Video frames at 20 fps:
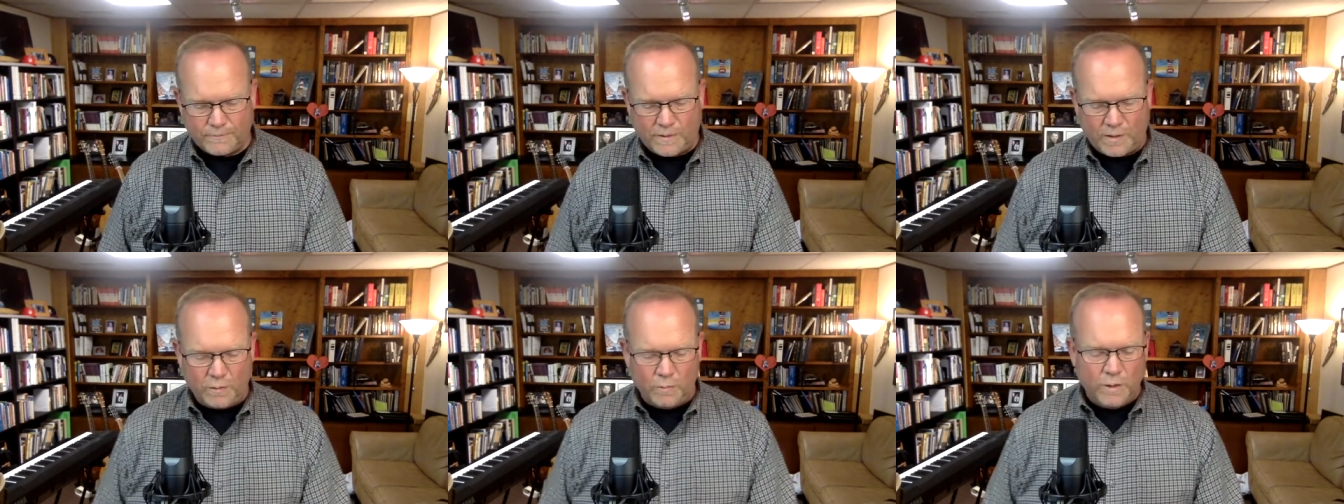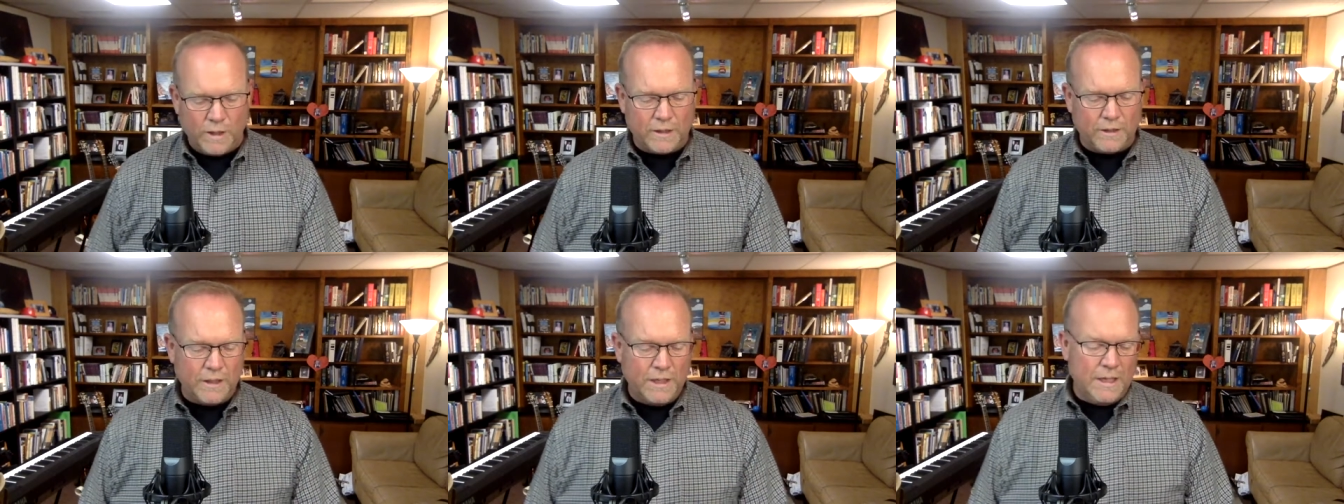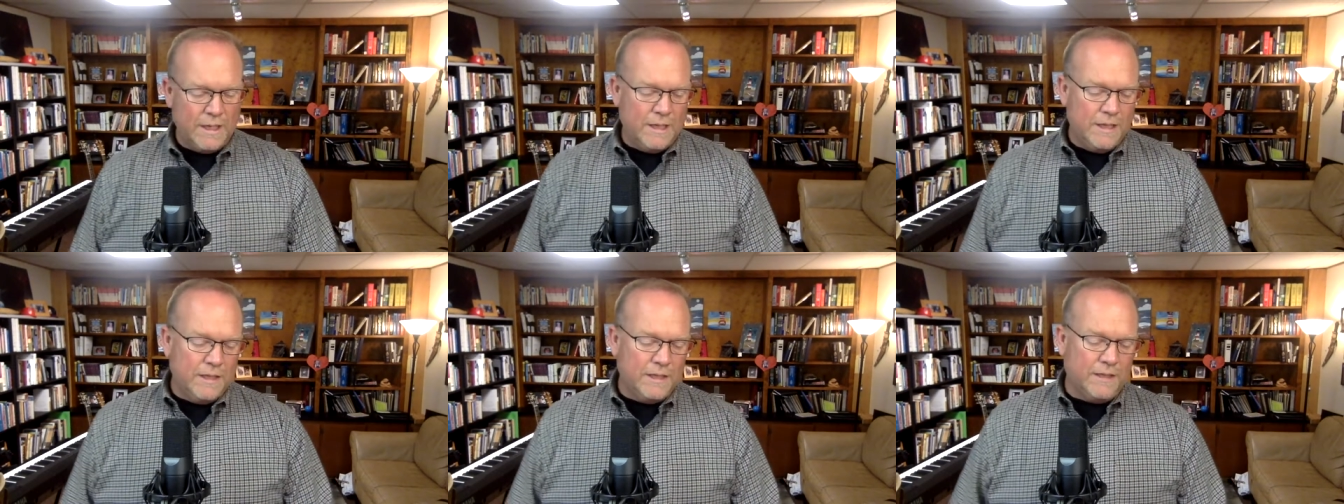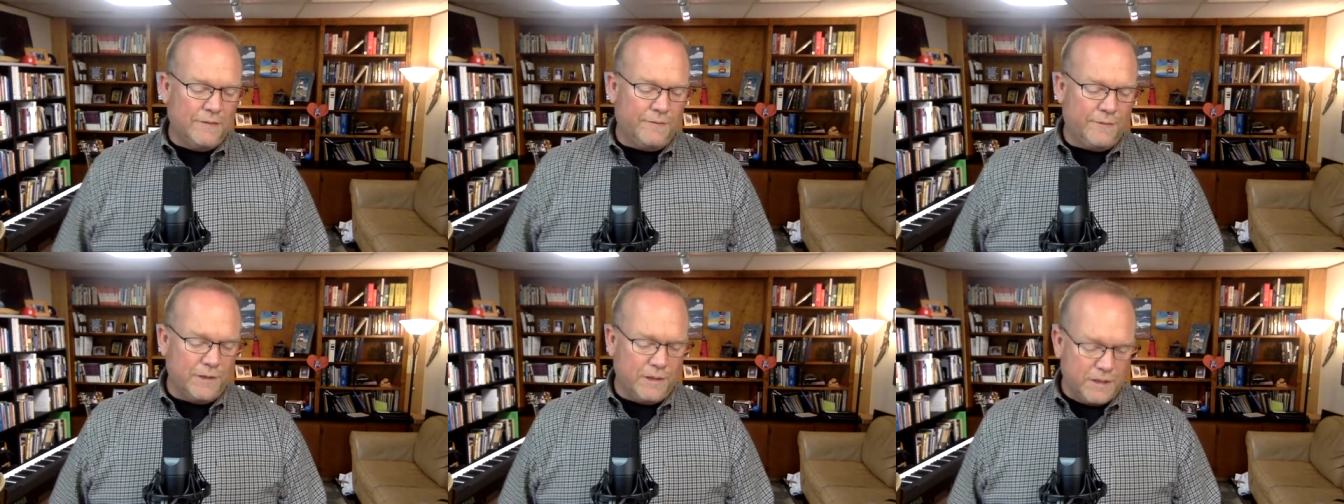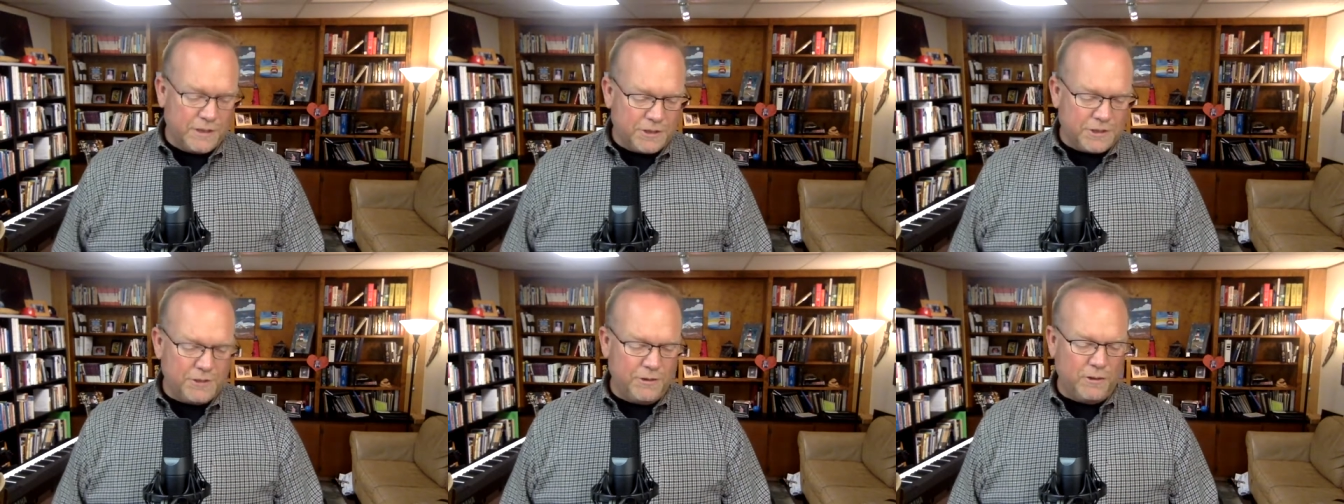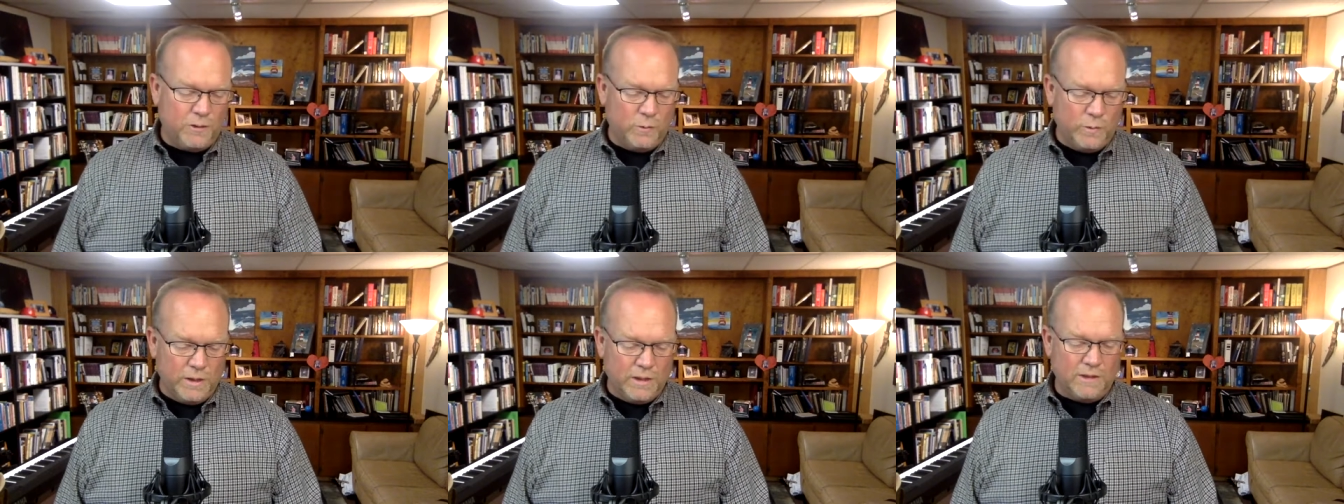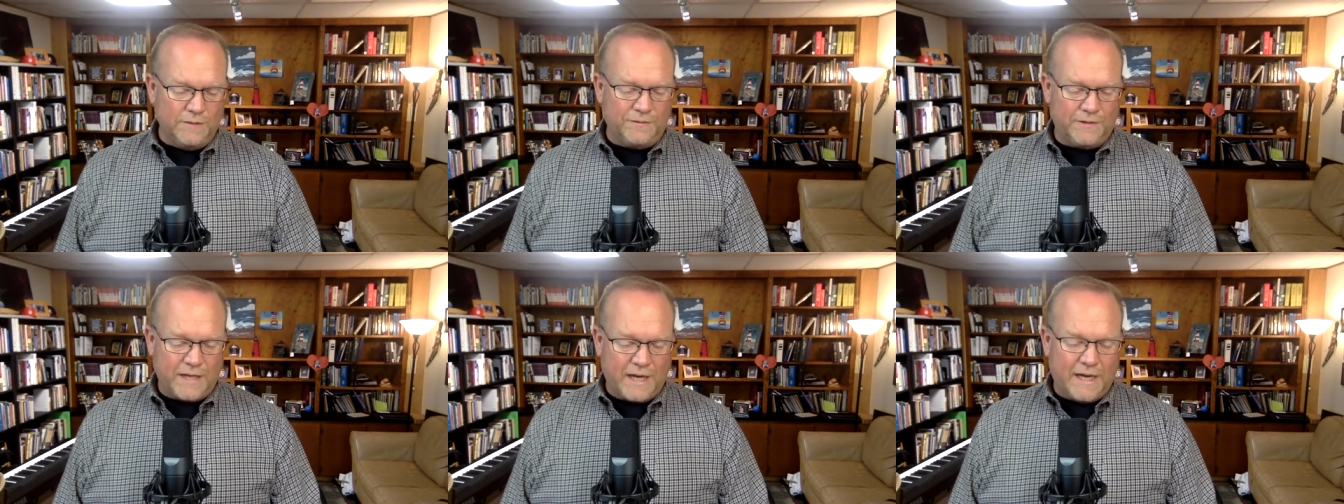Well, the volitional will
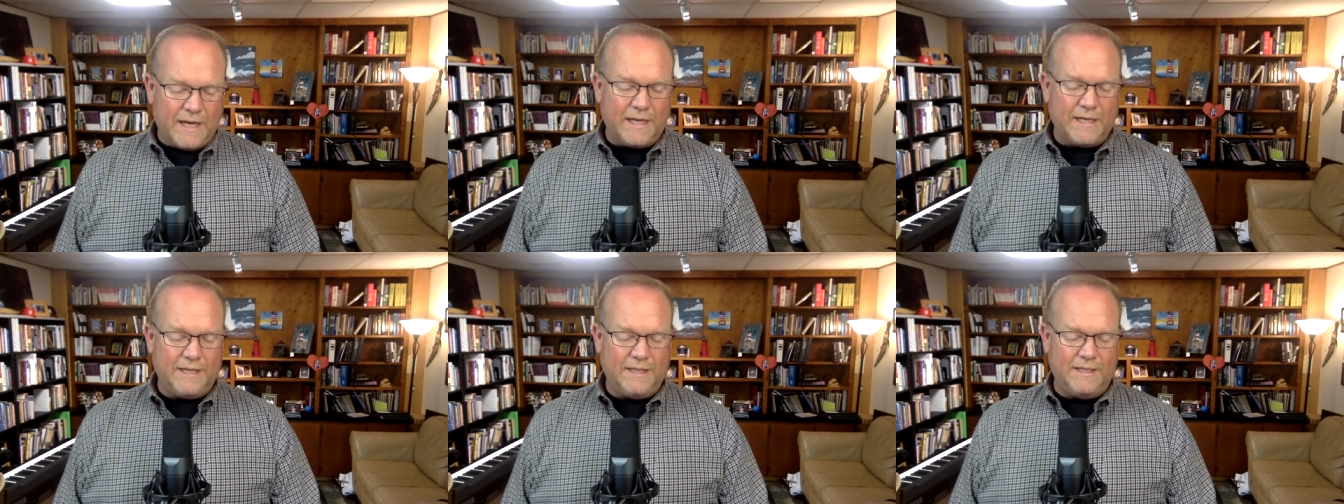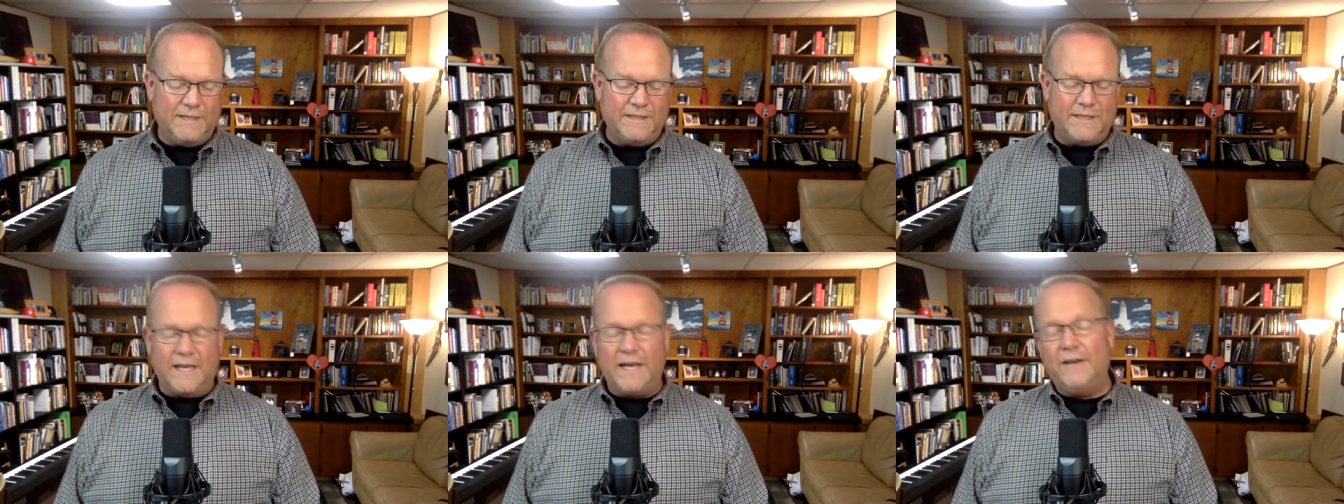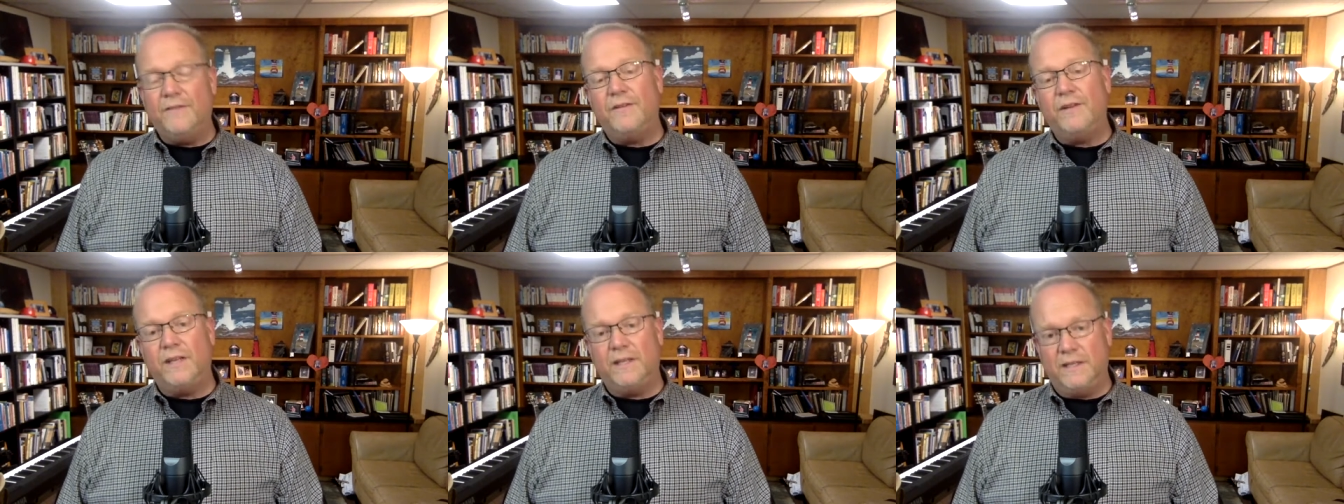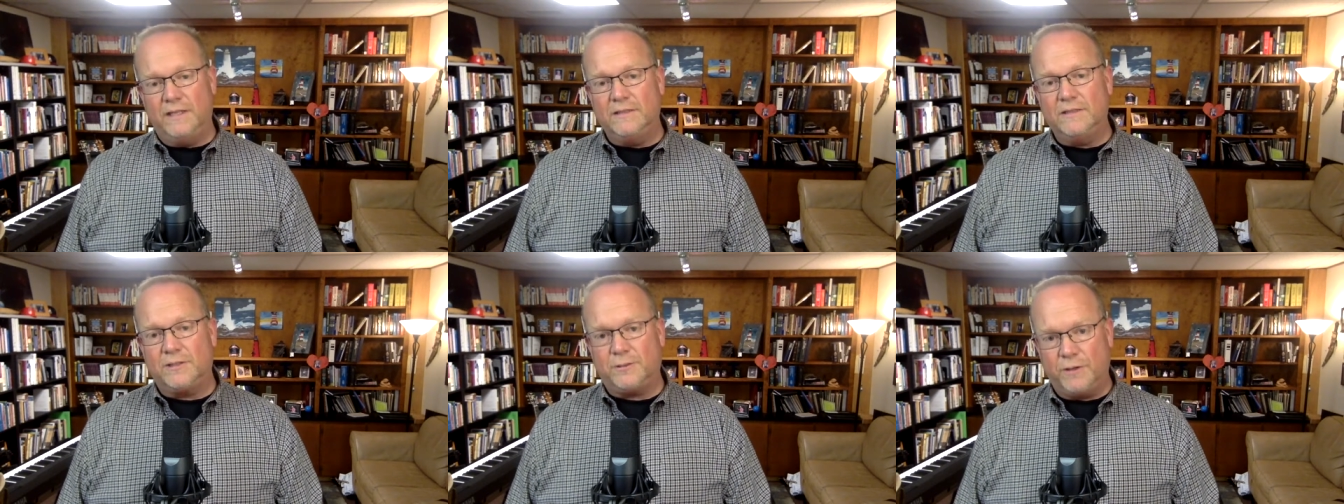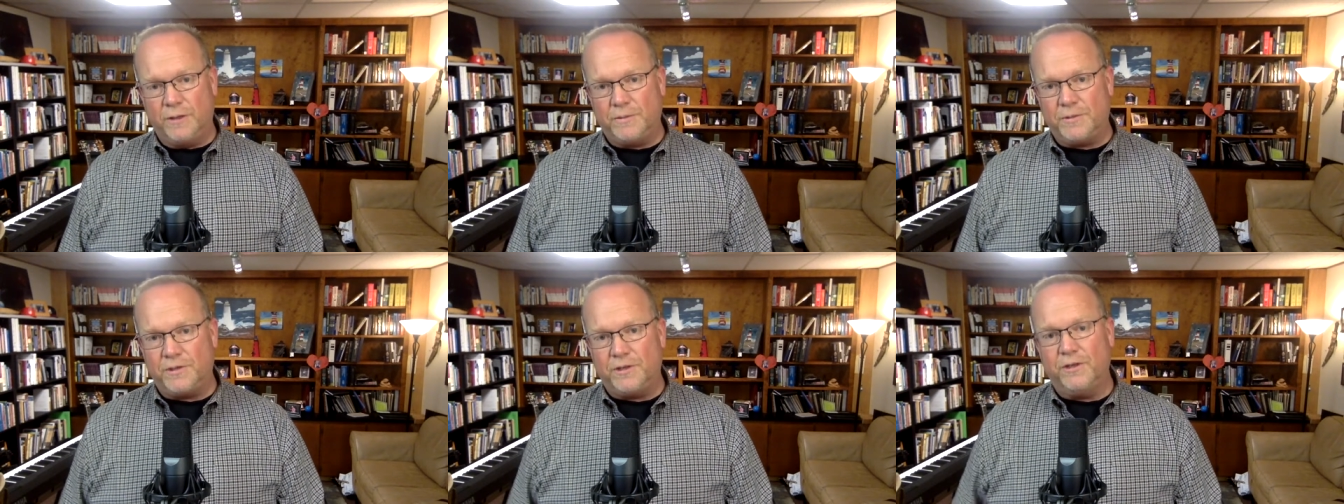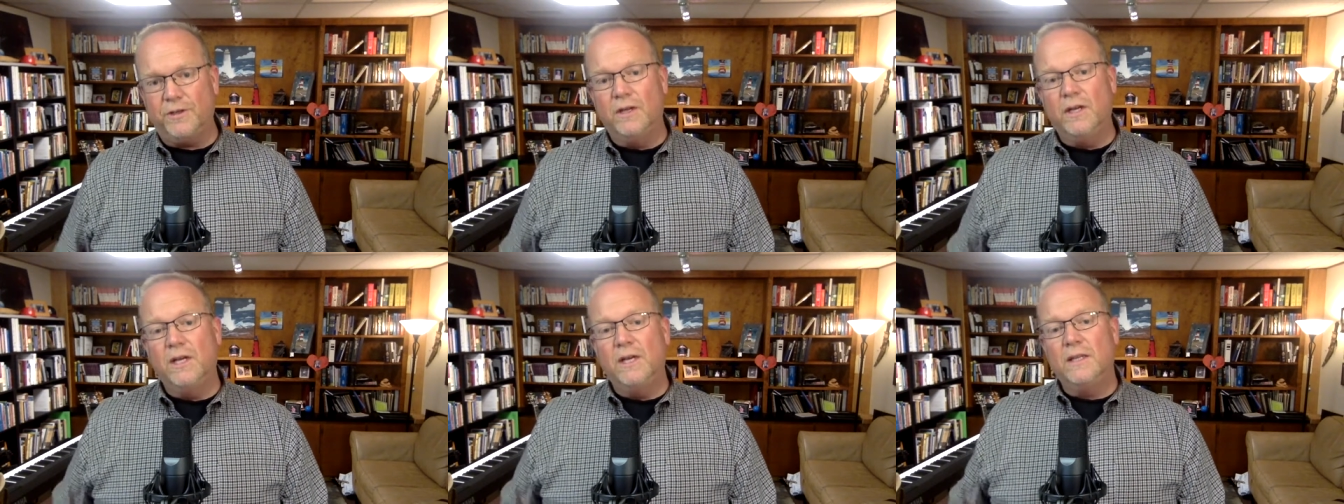of God is evident in Scripture.